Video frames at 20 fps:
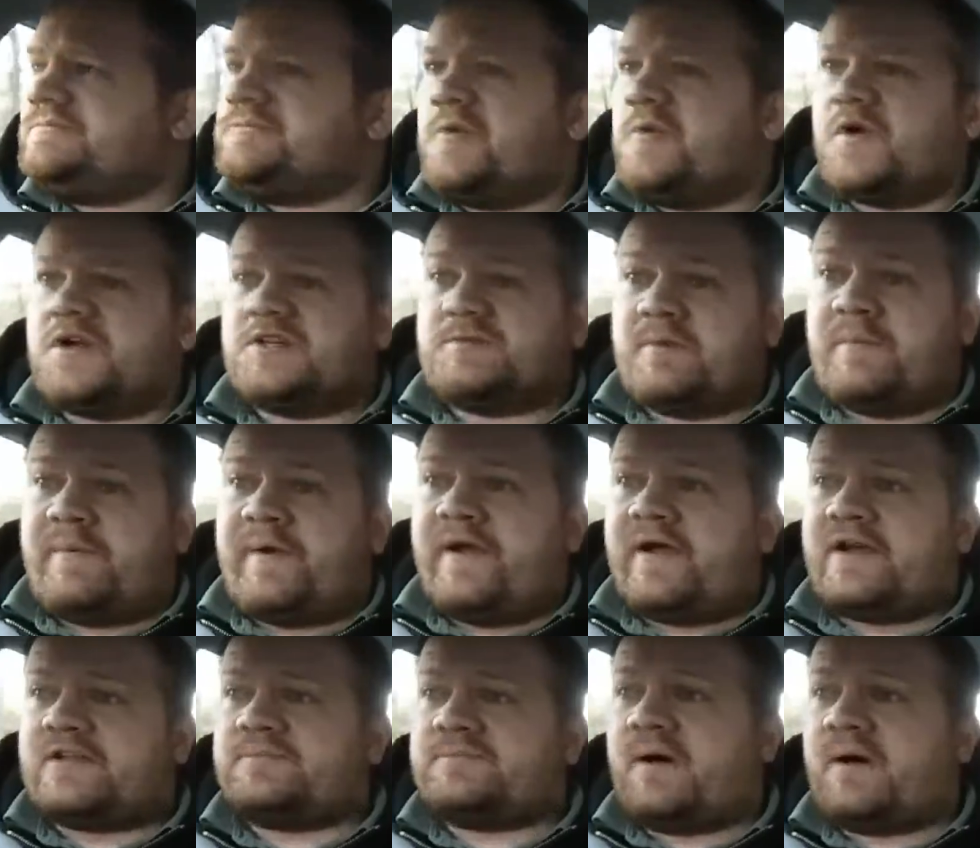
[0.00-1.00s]
we're as
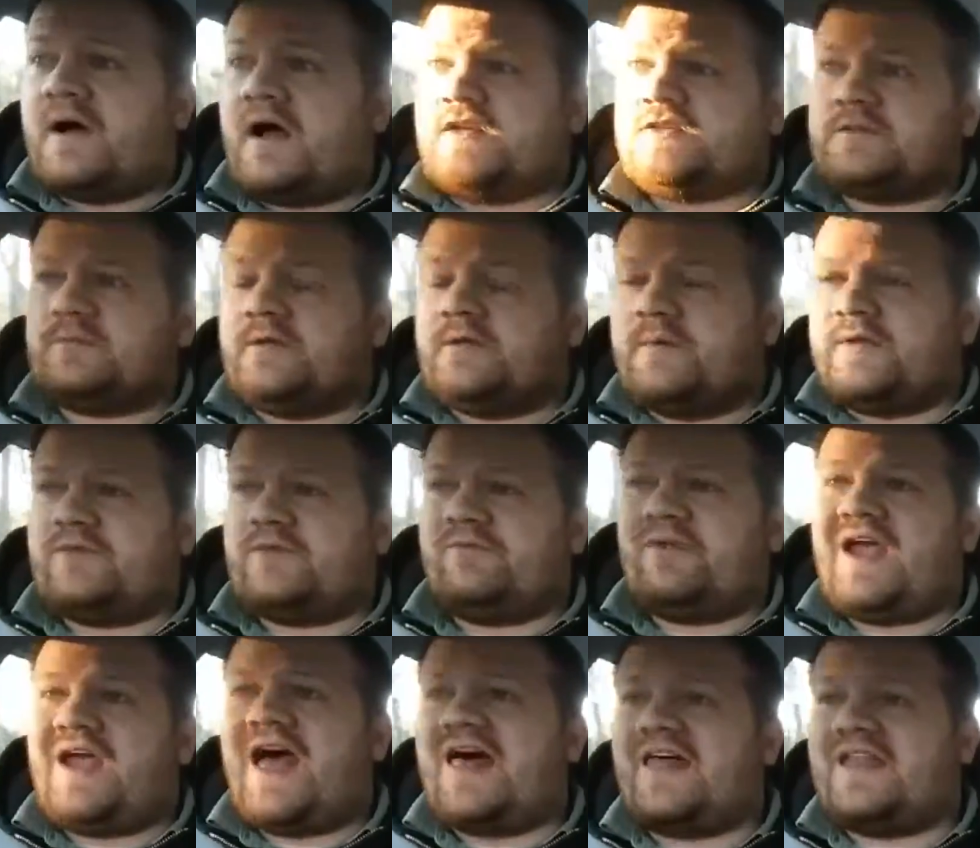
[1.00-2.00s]
prepared as possible. But the
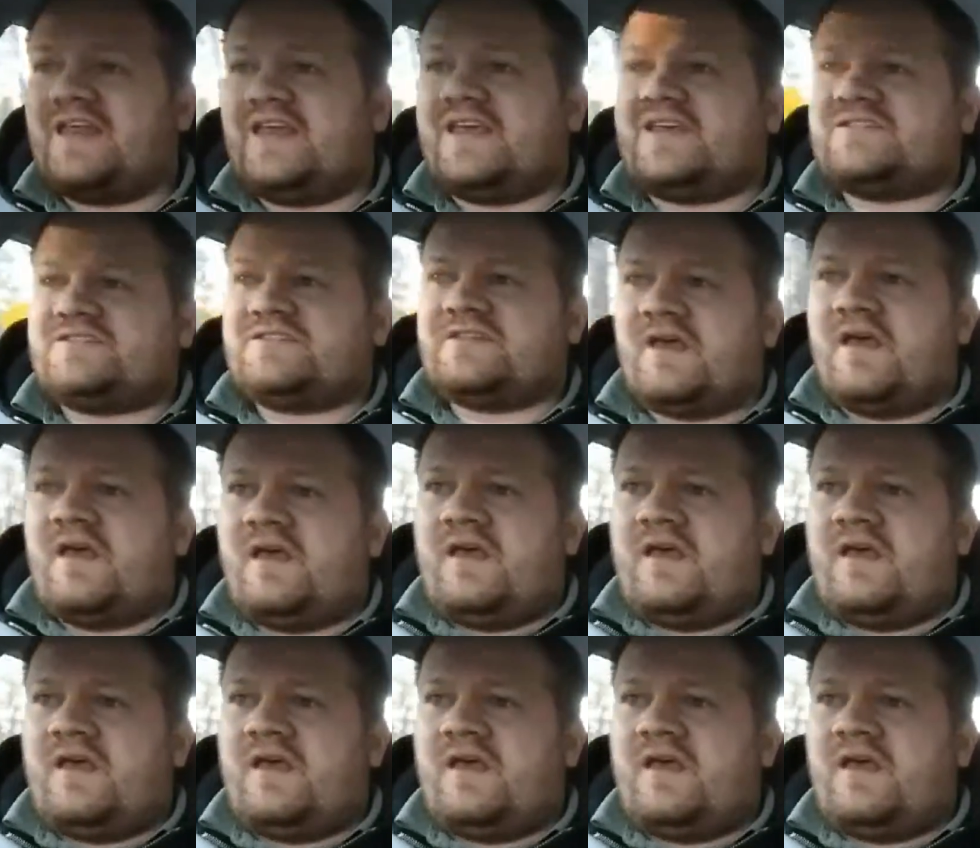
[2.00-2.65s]
reality is